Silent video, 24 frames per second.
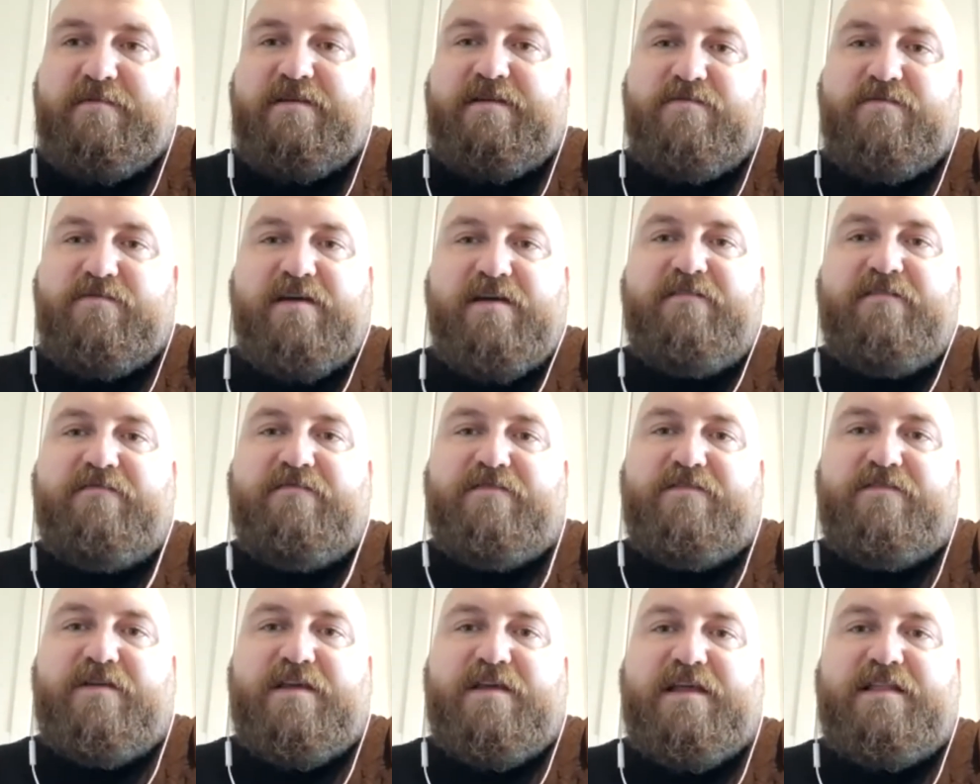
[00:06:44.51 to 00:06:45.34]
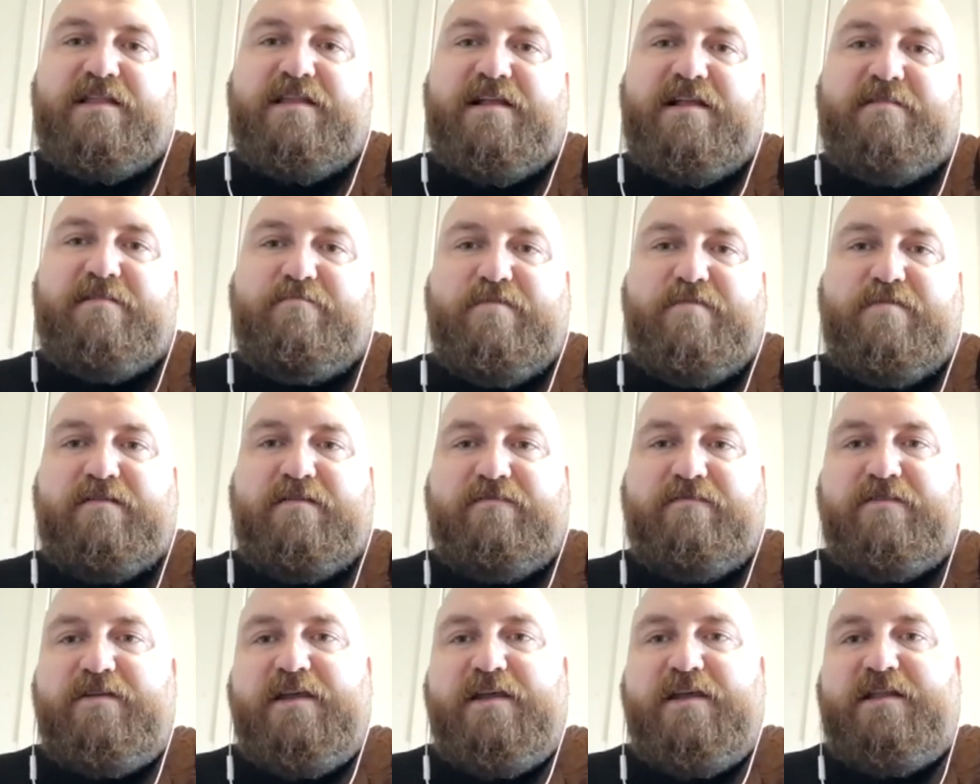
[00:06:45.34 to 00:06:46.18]
You have to get help. You have
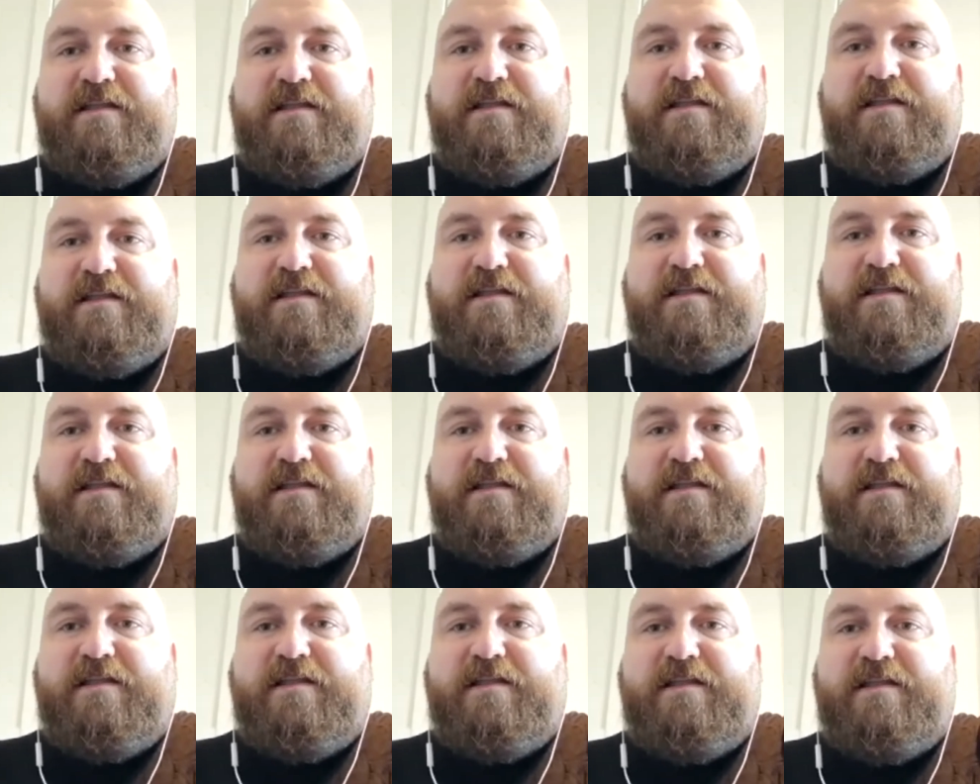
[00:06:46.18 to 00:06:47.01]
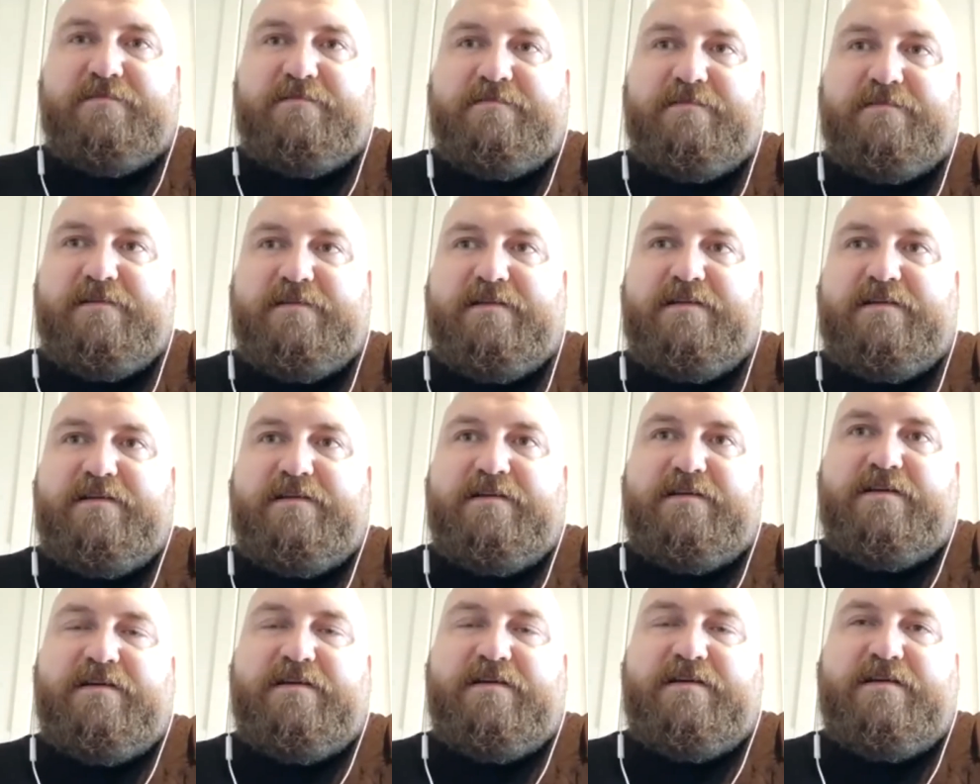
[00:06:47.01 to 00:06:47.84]
to get help. And
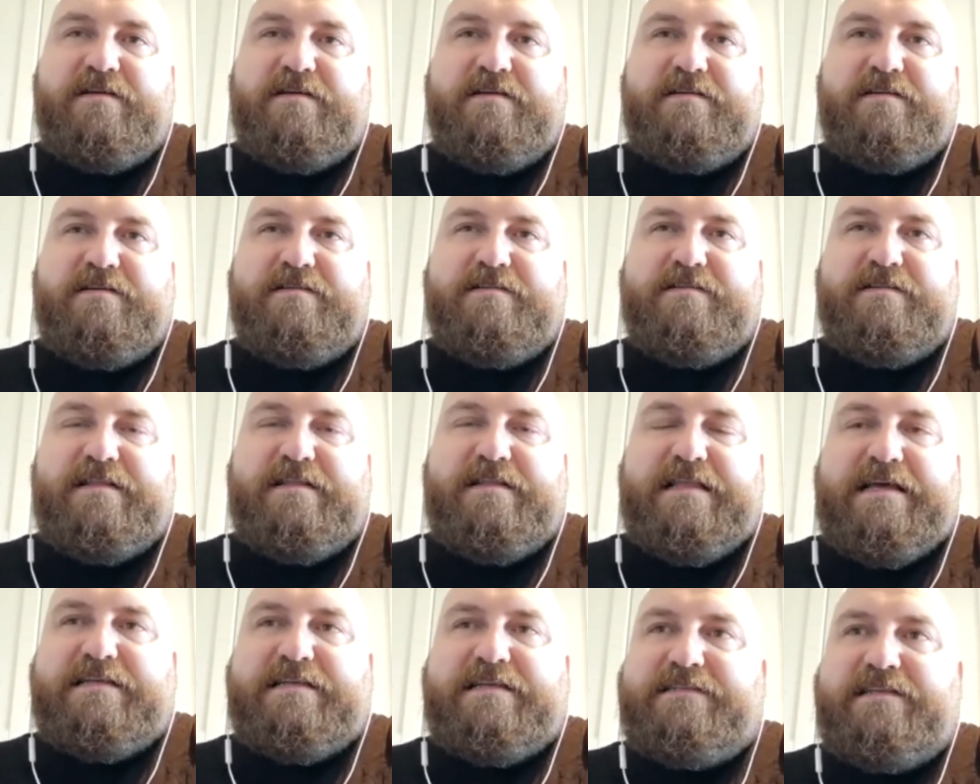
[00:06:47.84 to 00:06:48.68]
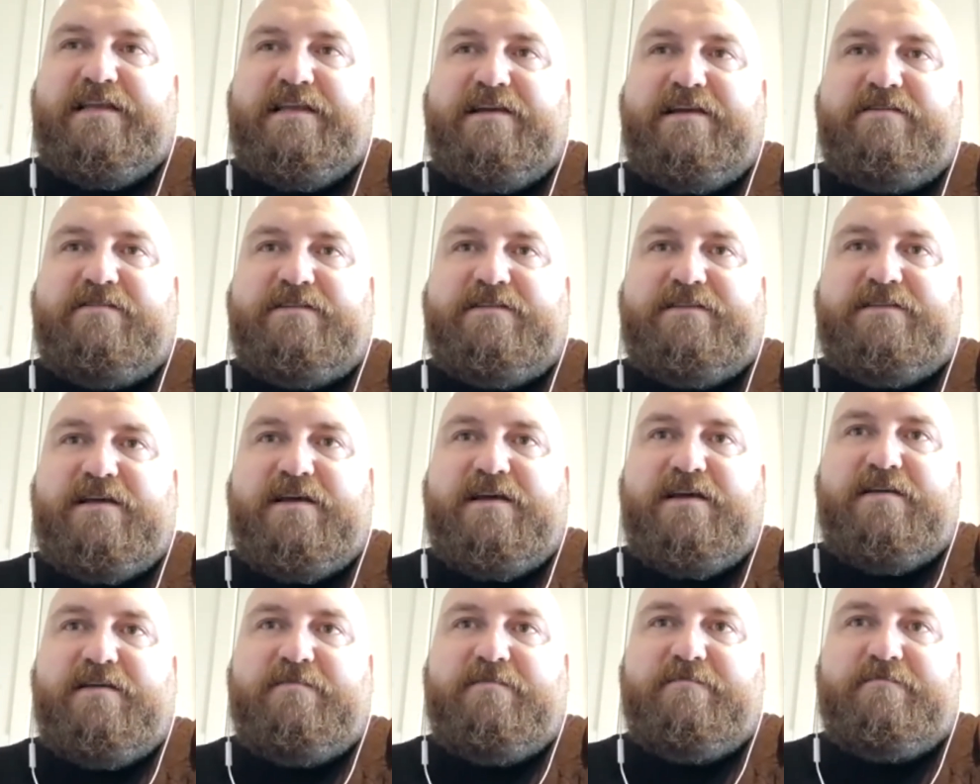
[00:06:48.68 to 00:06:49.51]
the last years
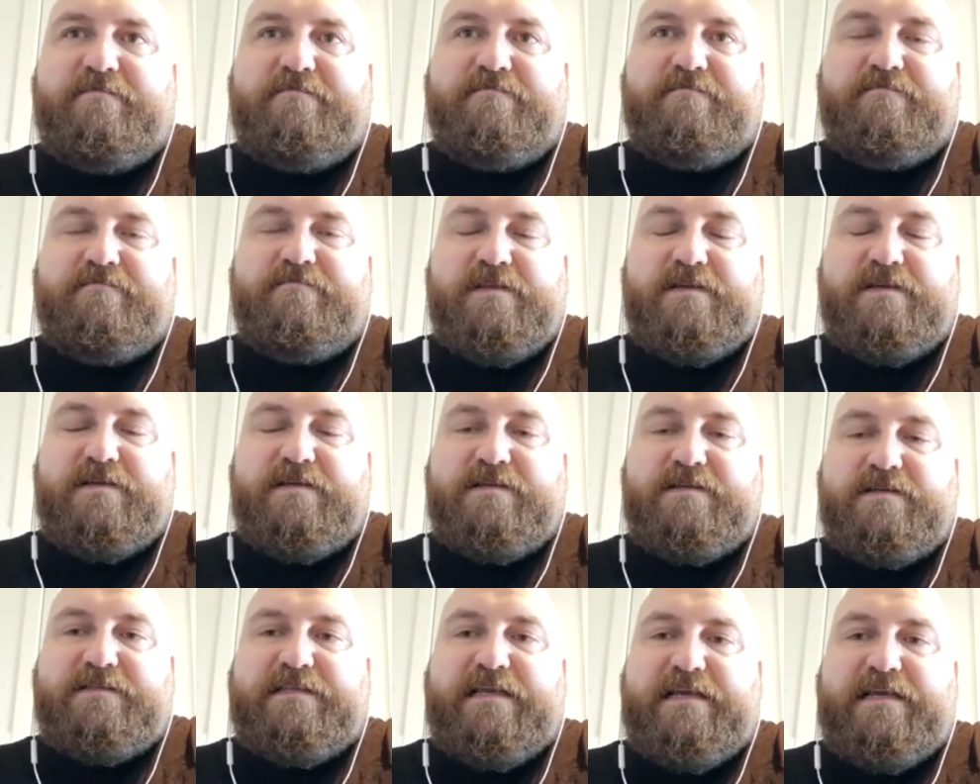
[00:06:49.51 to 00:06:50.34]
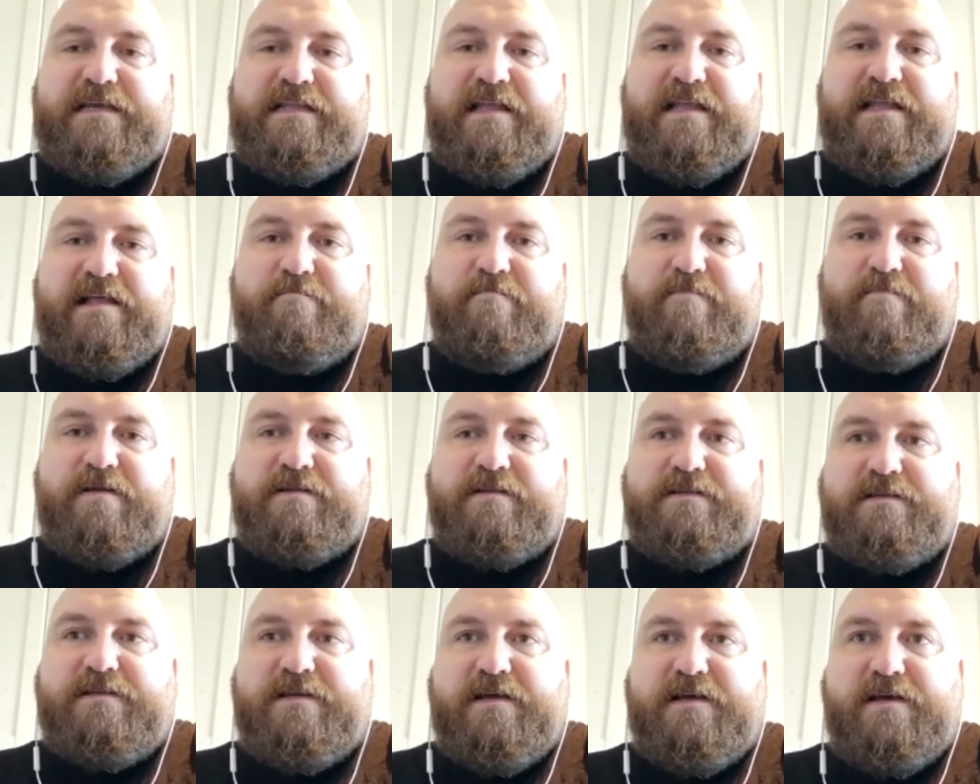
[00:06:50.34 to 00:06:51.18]
I seeked help, but
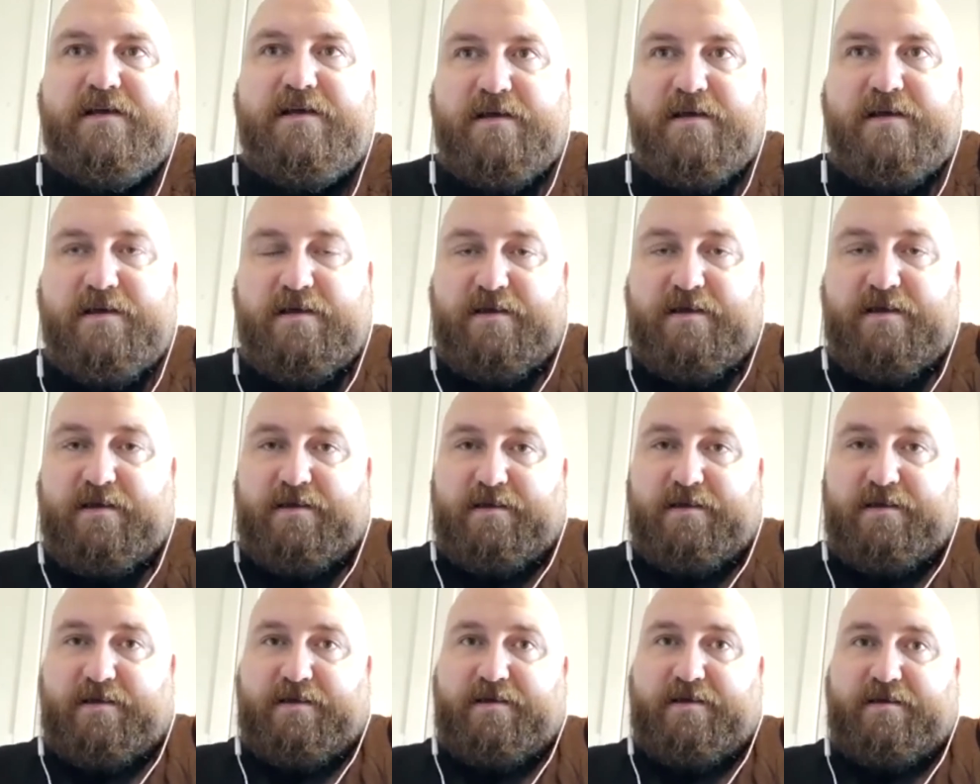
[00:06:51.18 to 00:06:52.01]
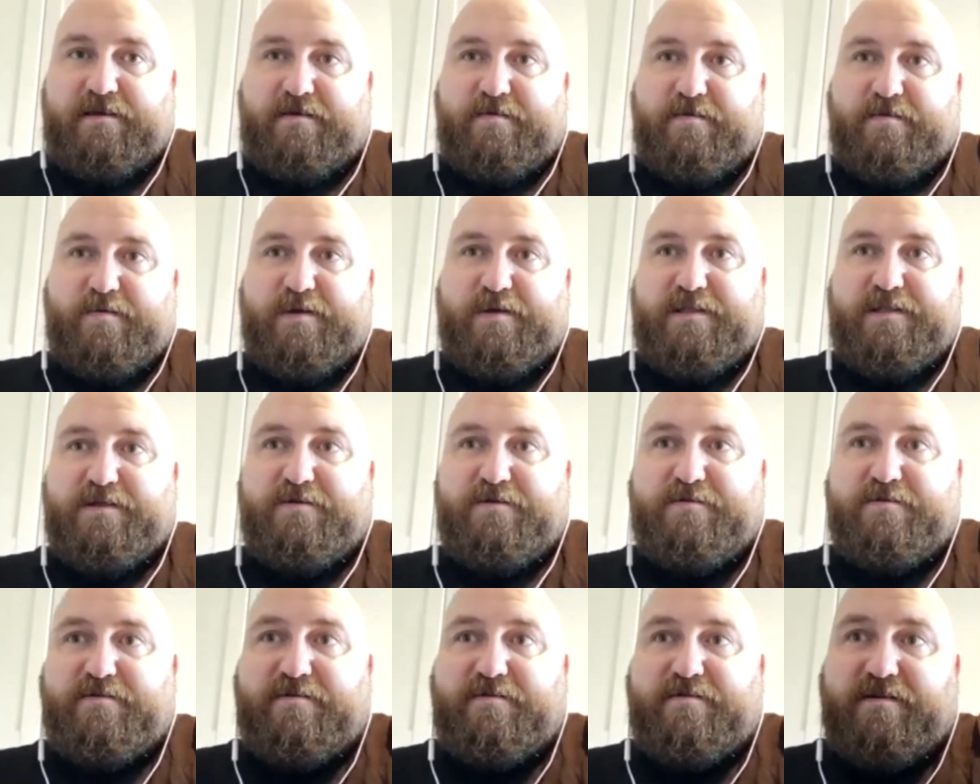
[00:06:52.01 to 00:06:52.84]
when
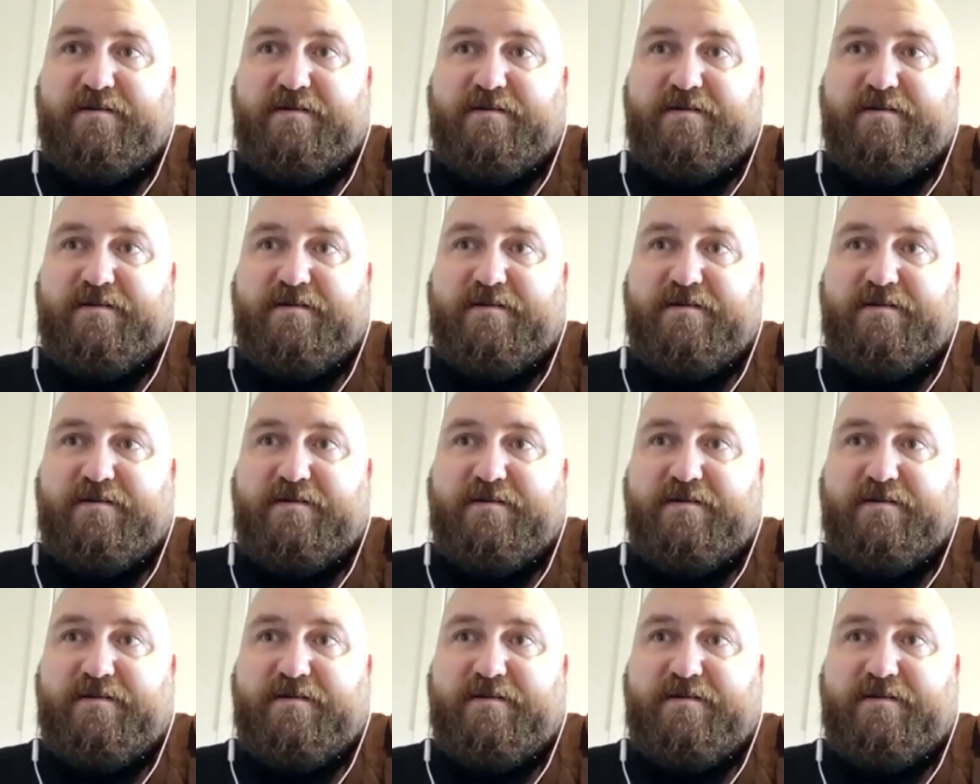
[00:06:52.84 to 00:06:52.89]
you're